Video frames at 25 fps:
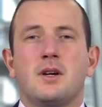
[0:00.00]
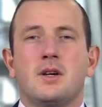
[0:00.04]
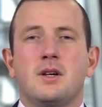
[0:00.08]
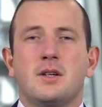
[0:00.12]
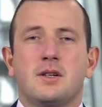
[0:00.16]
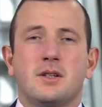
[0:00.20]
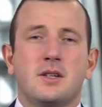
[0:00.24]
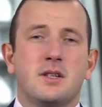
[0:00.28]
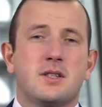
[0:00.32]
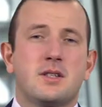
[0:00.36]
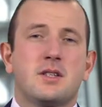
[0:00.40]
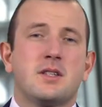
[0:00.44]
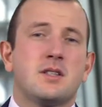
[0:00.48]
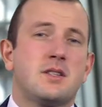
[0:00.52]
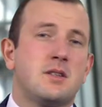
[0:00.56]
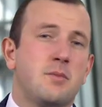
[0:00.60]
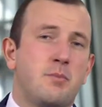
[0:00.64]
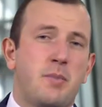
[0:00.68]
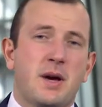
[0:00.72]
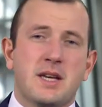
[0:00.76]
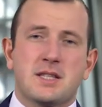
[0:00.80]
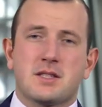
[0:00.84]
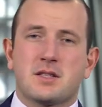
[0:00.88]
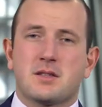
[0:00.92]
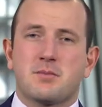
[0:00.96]
This is the
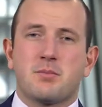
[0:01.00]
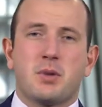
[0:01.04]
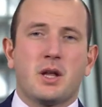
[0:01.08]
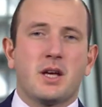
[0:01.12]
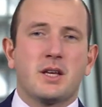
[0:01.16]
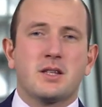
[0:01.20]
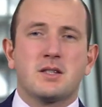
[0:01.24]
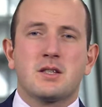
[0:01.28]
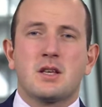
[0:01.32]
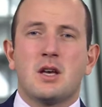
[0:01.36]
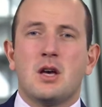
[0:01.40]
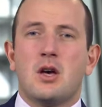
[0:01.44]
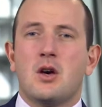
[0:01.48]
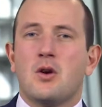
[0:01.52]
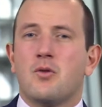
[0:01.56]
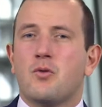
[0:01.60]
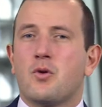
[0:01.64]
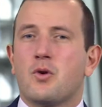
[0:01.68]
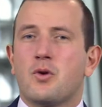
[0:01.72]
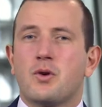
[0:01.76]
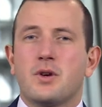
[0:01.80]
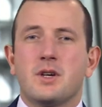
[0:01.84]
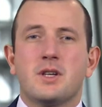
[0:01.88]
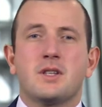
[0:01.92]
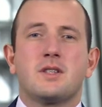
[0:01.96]
best place
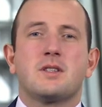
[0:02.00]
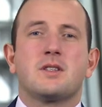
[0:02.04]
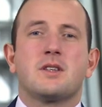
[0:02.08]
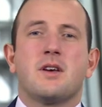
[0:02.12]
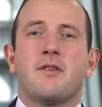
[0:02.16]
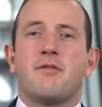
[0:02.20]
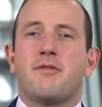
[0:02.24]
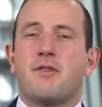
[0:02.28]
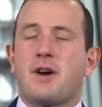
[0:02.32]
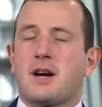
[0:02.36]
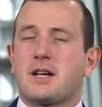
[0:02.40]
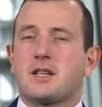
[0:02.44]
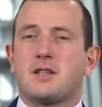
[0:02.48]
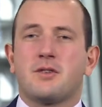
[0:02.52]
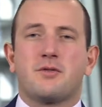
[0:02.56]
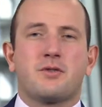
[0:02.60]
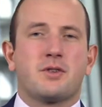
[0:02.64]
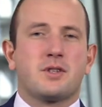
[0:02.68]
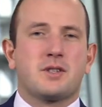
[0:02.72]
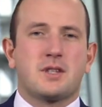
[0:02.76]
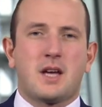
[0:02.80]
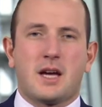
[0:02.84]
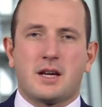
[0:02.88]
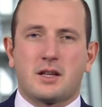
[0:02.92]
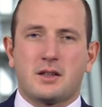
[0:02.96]
for its effective
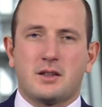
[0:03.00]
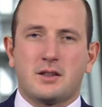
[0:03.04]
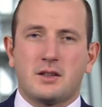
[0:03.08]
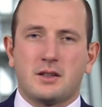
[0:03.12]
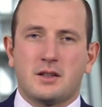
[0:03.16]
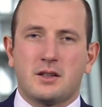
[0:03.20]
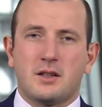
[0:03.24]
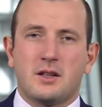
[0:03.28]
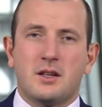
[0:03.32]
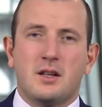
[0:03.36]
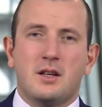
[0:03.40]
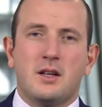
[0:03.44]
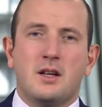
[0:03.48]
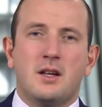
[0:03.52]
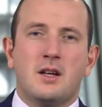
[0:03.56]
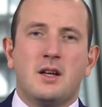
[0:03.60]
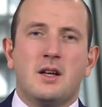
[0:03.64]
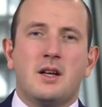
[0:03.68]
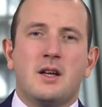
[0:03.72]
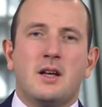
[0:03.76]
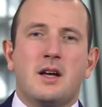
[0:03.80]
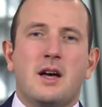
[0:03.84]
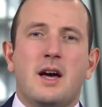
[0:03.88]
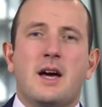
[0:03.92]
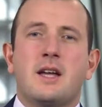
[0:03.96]
recycling
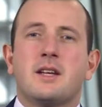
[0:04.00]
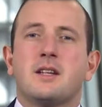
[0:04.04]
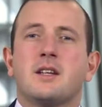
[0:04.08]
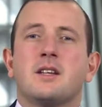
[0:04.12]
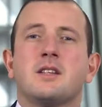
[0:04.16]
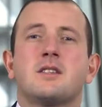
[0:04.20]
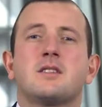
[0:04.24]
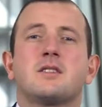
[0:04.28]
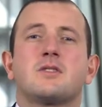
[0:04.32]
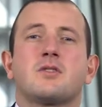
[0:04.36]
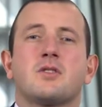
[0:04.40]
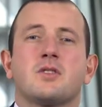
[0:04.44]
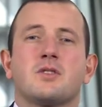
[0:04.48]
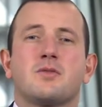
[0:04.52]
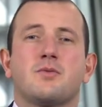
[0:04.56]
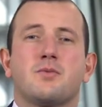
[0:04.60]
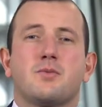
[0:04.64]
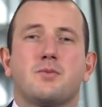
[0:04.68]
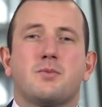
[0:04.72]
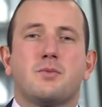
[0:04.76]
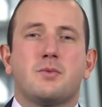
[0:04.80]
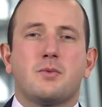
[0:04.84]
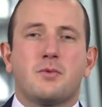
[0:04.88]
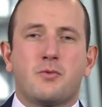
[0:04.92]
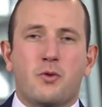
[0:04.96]
and its
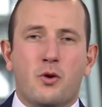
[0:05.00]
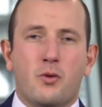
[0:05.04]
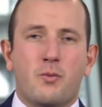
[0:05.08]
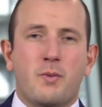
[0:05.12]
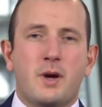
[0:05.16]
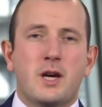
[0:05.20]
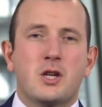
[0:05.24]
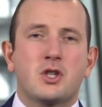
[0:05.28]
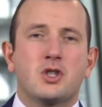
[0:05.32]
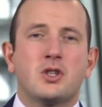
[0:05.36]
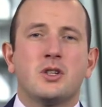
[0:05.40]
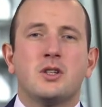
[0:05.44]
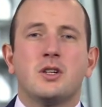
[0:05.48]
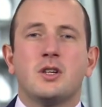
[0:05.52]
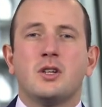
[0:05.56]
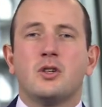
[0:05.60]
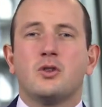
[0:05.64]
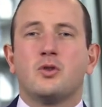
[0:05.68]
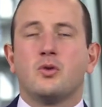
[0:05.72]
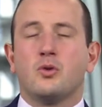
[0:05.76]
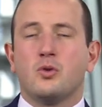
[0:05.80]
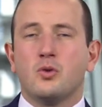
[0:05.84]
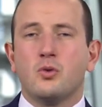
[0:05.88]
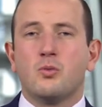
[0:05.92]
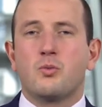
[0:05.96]
transformation
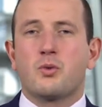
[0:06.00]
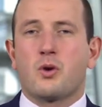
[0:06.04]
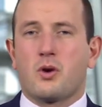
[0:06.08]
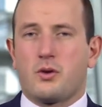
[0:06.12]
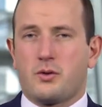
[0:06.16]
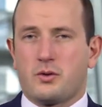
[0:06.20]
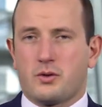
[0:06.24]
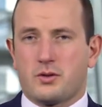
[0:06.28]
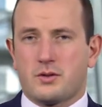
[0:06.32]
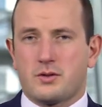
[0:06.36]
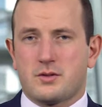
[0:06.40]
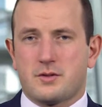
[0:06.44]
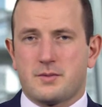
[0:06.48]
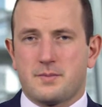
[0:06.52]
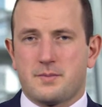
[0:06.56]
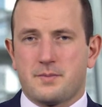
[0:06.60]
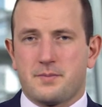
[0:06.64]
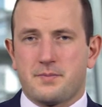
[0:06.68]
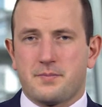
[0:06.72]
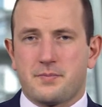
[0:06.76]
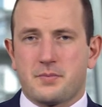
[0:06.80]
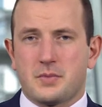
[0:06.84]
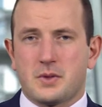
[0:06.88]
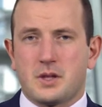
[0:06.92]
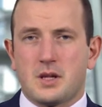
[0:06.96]
into new products.
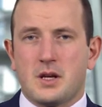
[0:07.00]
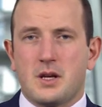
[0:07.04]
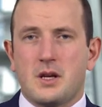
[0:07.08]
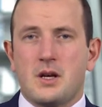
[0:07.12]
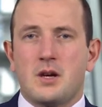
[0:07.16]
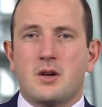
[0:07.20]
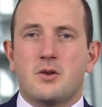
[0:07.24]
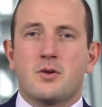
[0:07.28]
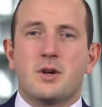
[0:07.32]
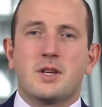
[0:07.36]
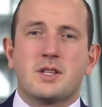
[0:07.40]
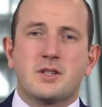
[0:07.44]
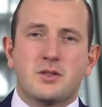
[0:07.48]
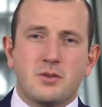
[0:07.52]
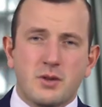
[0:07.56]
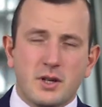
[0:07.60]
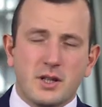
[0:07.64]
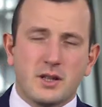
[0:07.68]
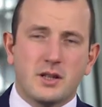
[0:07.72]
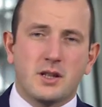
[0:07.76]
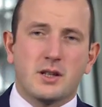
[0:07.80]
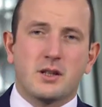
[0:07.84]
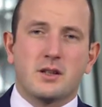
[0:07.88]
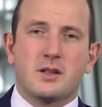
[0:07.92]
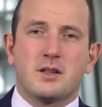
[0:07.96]

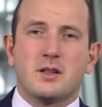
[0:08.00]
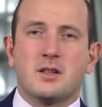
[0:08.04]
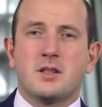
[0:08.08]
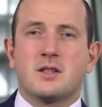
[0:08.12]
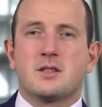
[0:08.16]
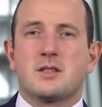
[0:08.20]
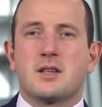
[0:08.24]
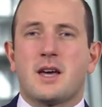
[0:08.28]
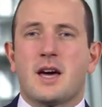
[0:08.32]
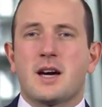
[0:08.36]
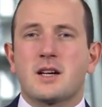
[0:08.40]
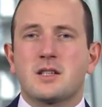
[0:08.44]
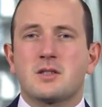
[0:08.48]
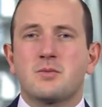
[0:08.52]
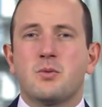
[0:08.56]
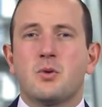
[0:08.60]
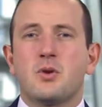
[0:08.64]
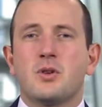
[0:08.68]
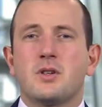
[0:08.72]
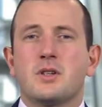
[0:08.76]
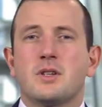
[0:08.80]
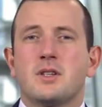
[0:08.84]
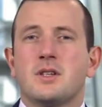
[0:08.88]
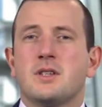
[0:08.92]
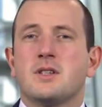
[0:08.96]
Restricting its
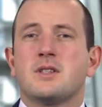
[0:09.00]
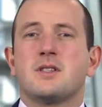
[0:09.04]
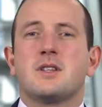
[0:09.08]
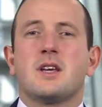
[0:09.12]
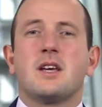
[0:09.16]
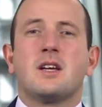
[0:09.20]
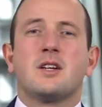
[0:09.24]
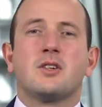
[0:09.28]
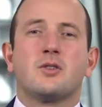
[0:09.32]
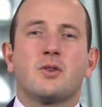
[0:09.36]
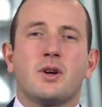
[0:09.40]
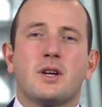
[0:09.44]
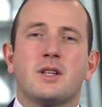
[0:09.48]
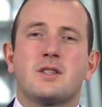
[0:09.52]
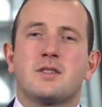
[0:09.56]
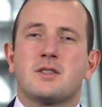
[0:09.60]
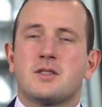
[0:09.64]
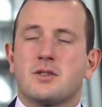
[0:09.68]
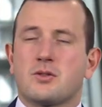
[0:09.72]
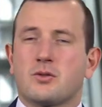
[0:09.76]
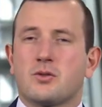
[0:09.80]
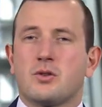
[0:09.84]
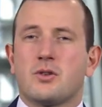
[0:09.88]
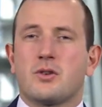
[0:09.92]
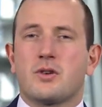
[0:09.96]
export is a great
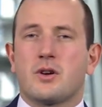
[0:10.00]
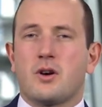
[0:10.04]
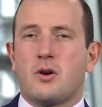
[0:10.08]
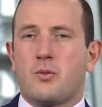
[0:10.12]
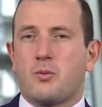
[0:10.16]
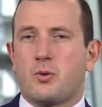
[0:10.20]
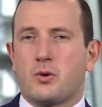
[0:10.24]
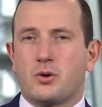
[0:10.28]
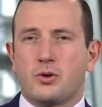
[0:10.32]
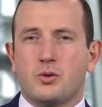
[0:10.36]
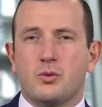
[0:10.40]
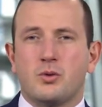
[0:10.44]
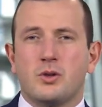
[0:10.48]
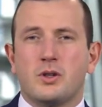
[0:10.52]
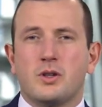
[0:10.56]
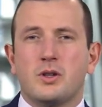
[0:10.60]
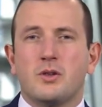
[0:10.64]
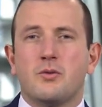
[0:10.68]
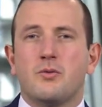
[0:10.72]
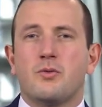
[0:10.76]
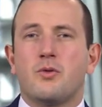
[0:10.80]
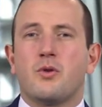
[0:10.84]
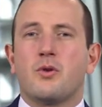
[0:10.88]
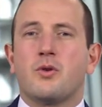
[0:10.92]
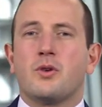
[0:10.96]
circular opportunity
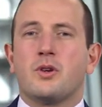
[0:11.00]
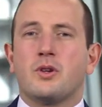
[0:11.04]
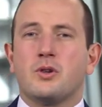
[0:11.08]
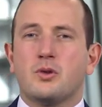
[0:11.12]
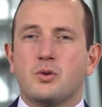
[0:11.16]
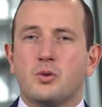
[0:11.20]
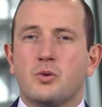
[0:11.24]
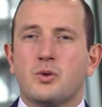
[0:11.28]
for EU